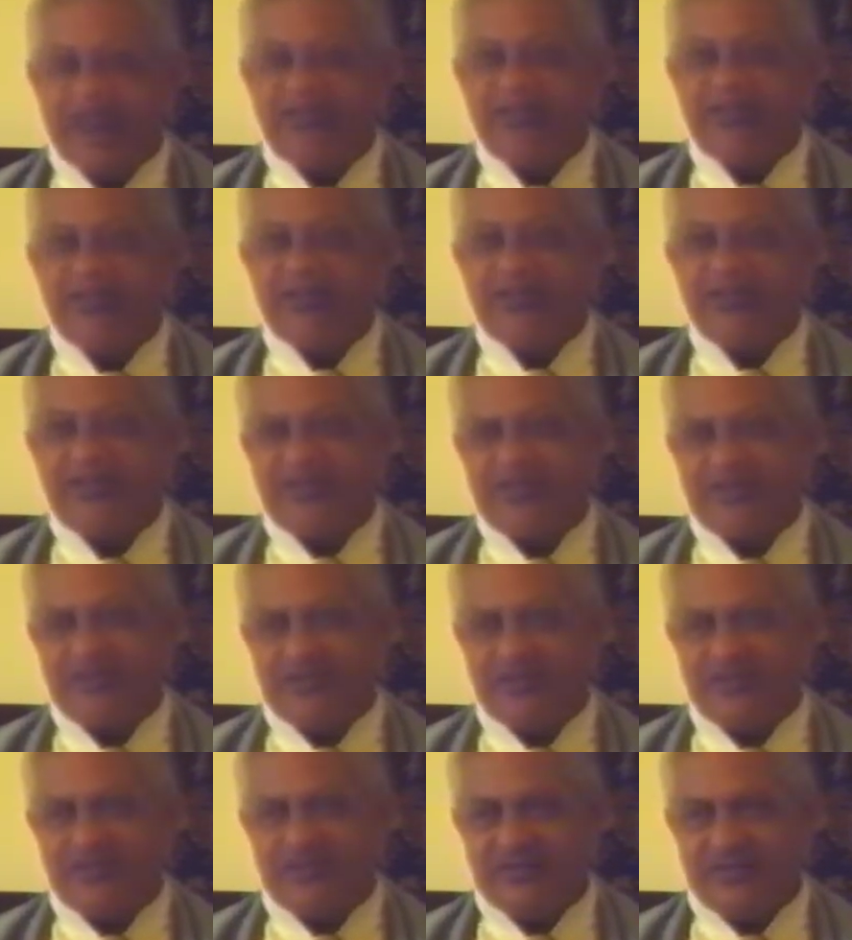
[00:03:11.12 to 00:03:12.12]

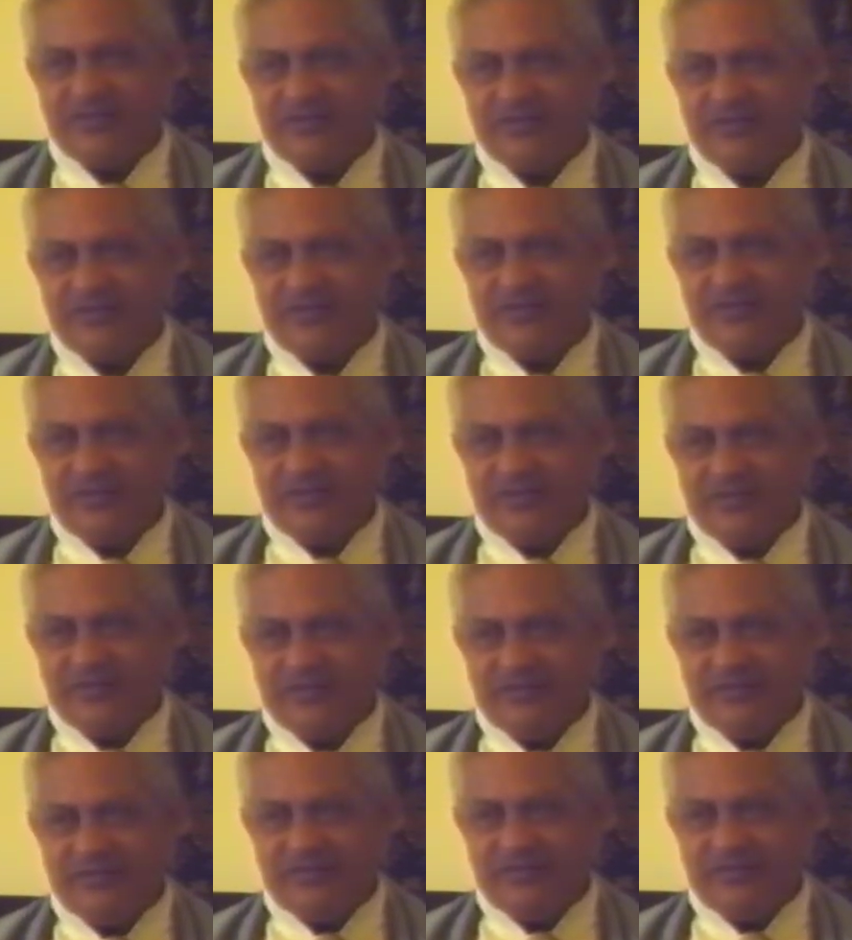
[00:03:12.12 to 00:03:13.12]
direction,
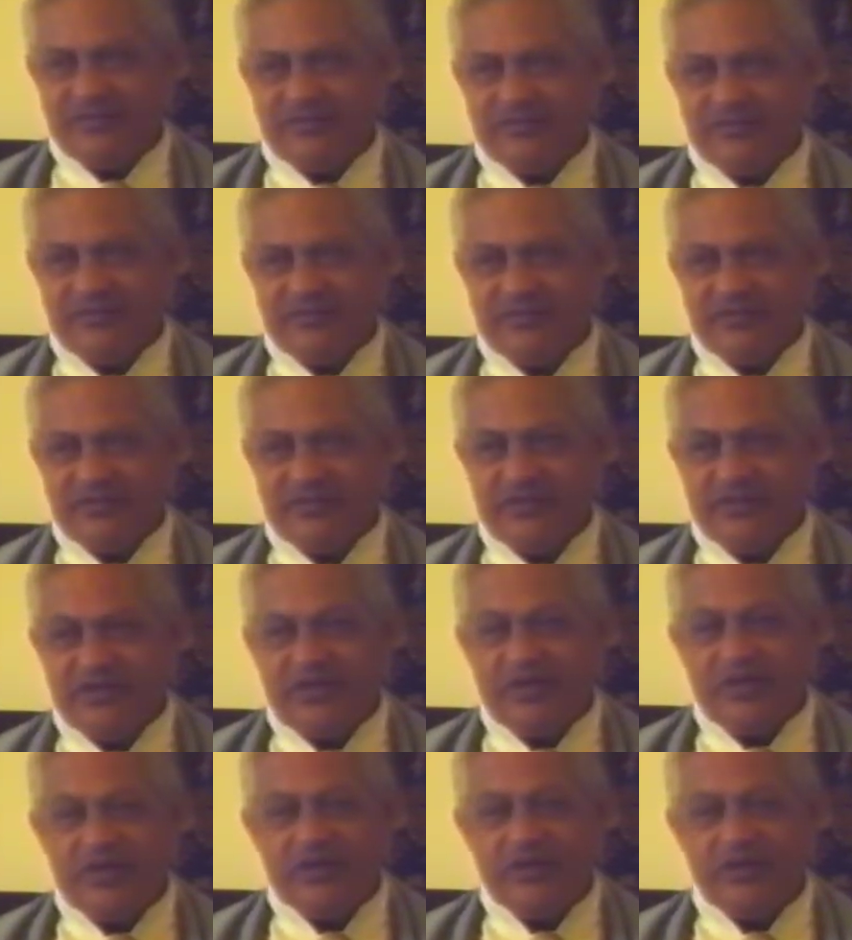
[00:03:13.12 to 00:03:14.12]
the
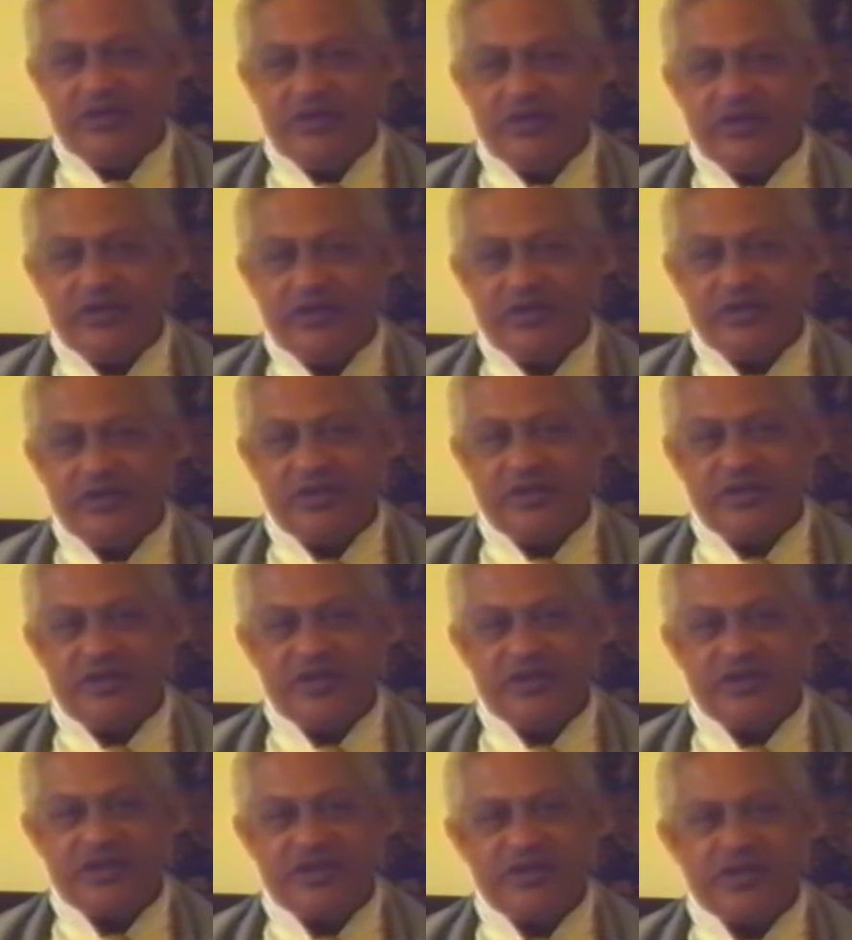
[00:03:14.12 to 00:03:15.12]
wrong direction has
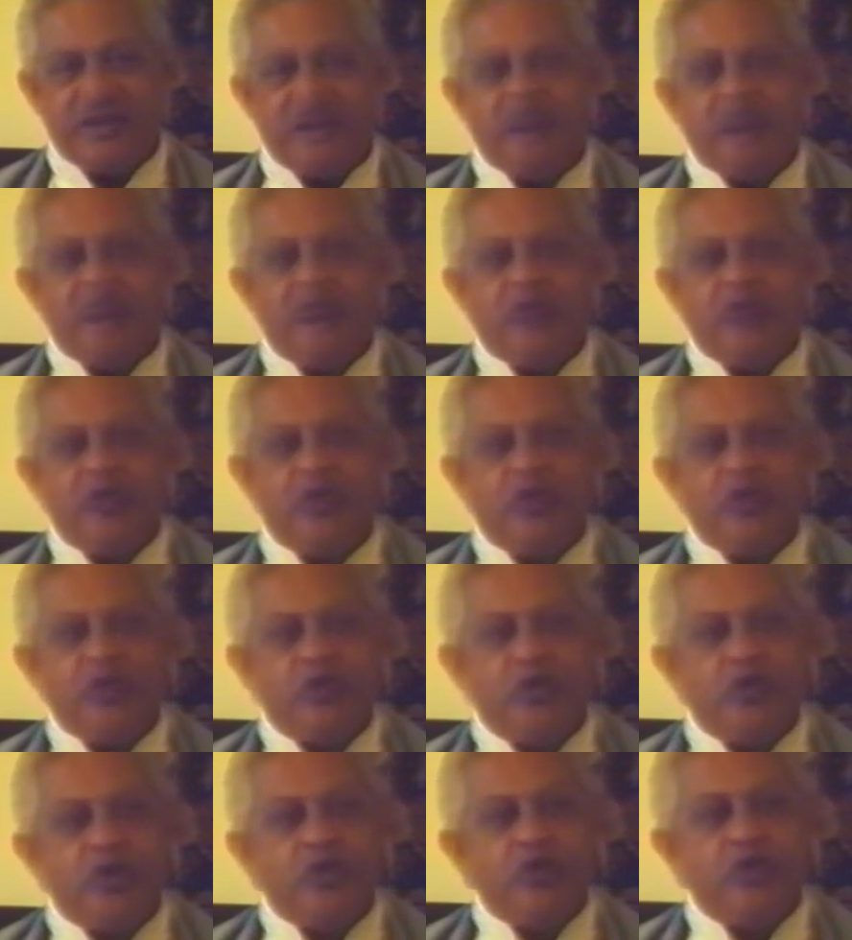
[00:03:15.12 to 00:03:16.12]
some hold
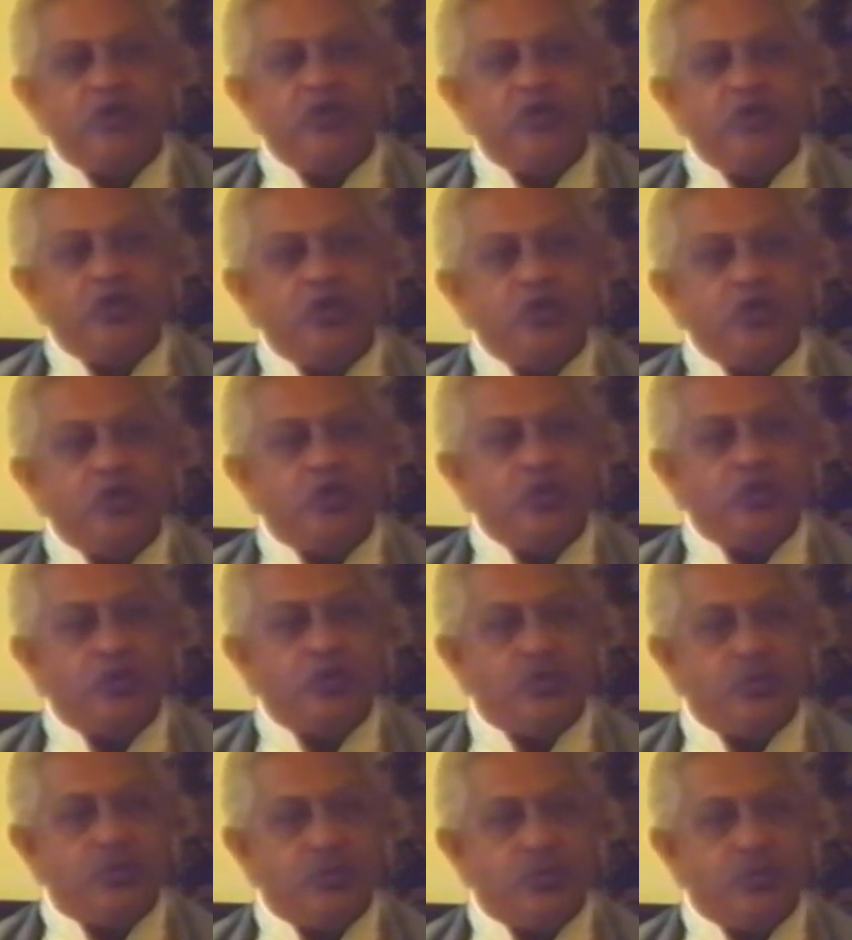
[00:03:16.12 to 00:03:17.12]
over you
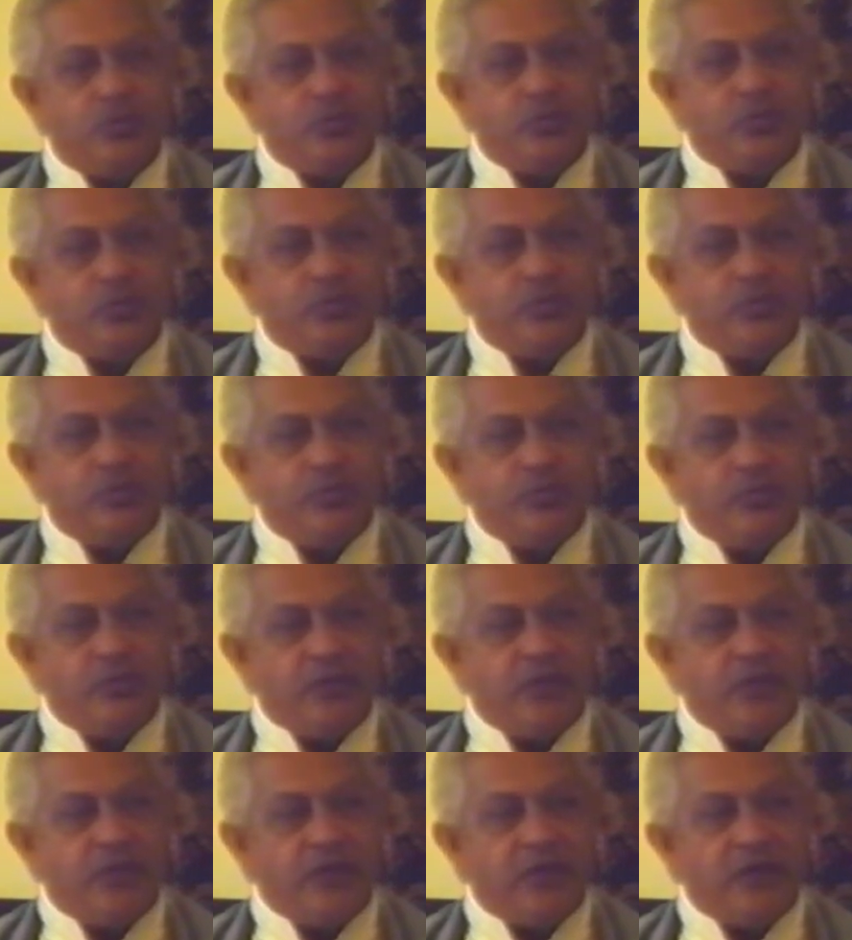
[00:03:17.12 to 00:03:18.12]

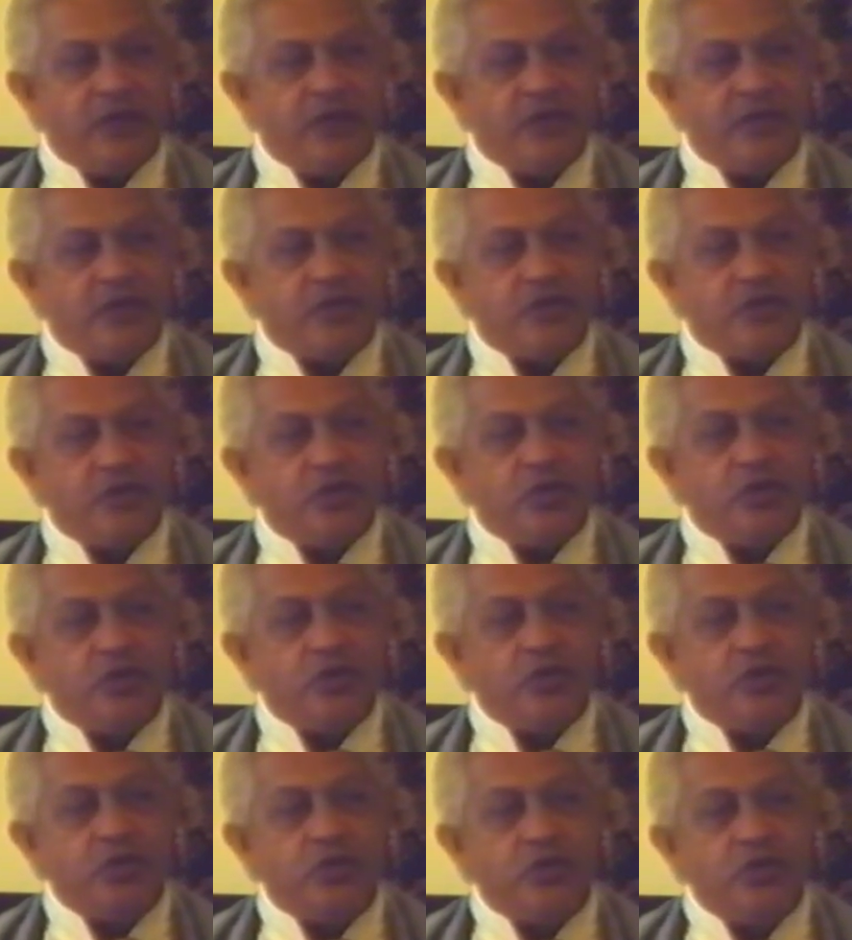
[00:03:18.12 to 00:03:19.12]
and tries to
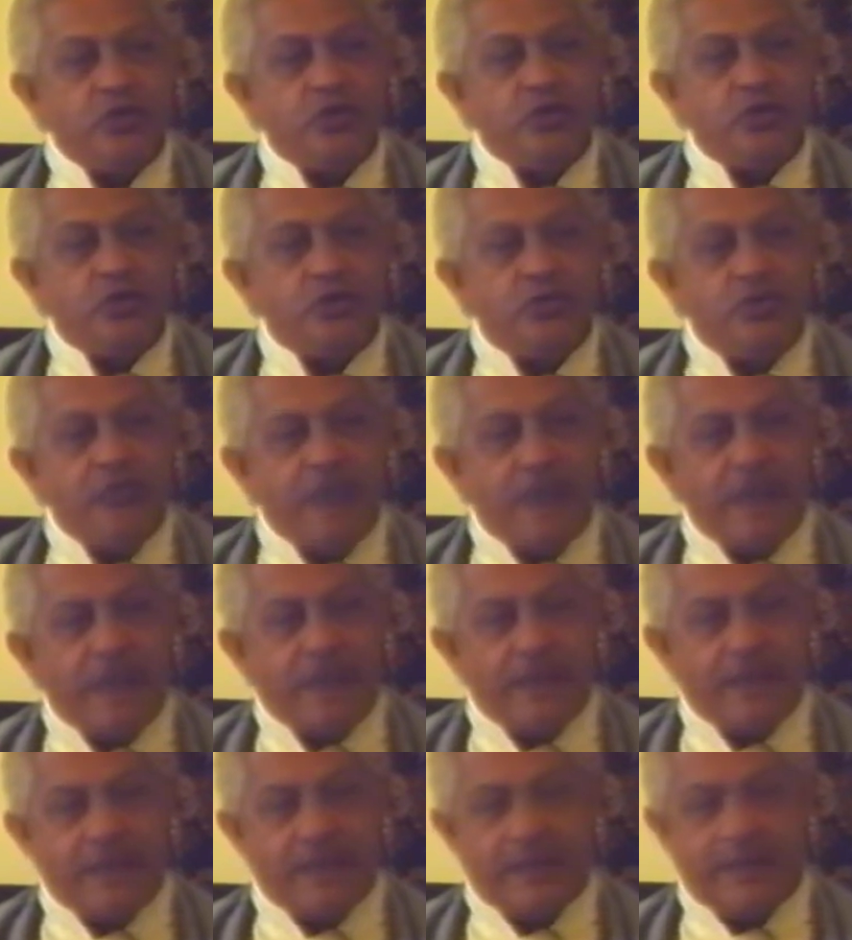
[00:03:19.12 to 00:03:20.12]
hold you
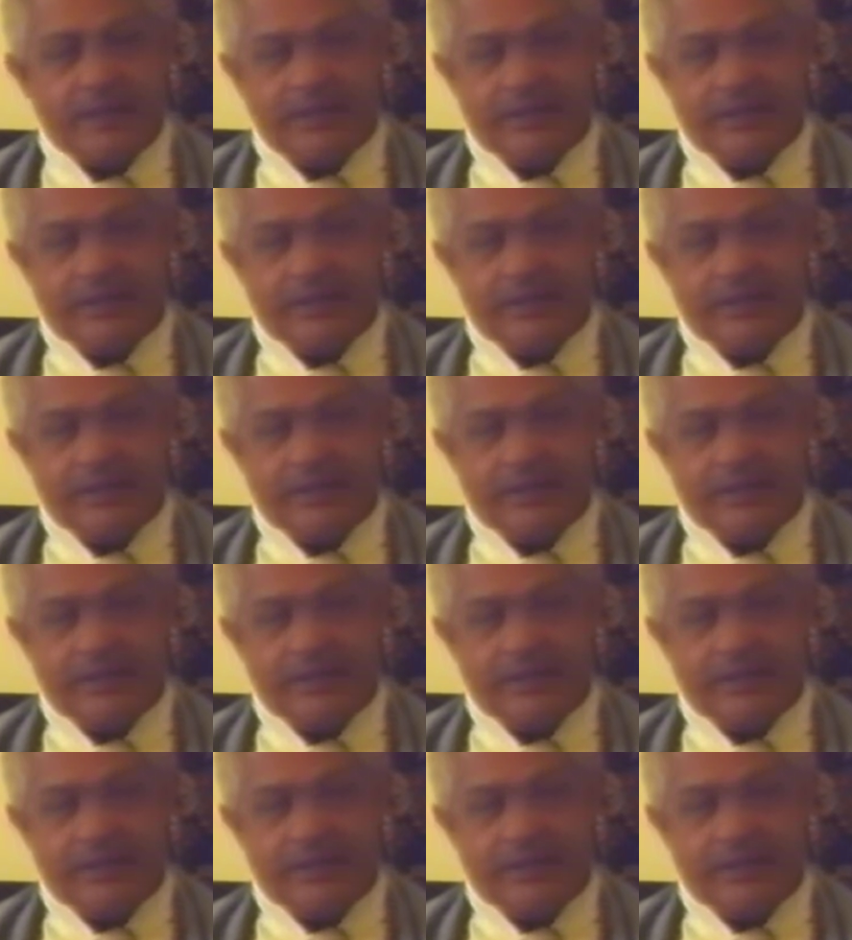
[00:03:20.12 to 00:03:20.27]
back.